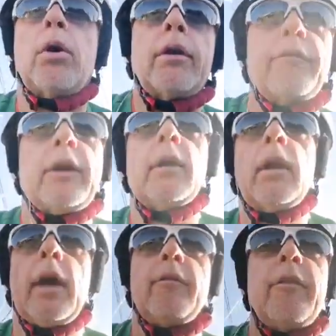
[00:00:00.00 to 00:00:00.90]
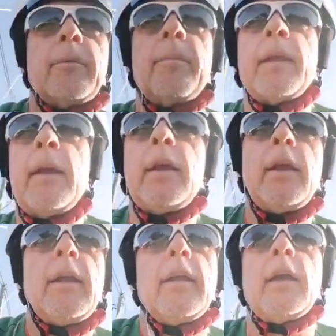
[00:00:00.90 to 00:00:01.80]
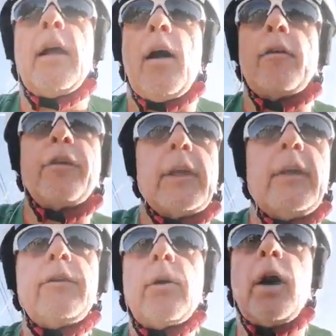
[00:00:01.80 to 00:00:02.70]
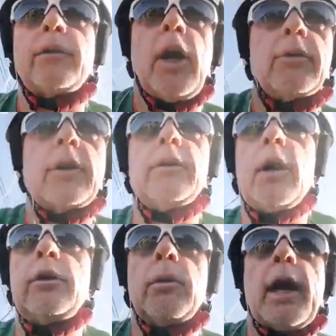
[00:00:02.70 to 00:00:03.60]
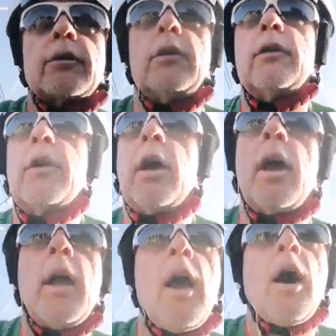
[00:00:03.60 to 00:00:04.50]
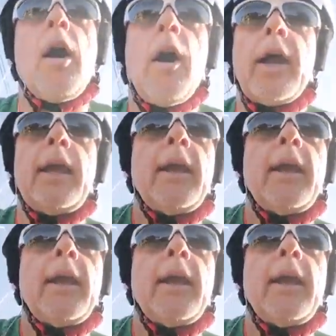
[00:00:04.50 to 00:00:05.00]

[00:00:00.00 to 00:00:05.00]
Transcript: want to feel love. I forgive you. I don't condone your actions. I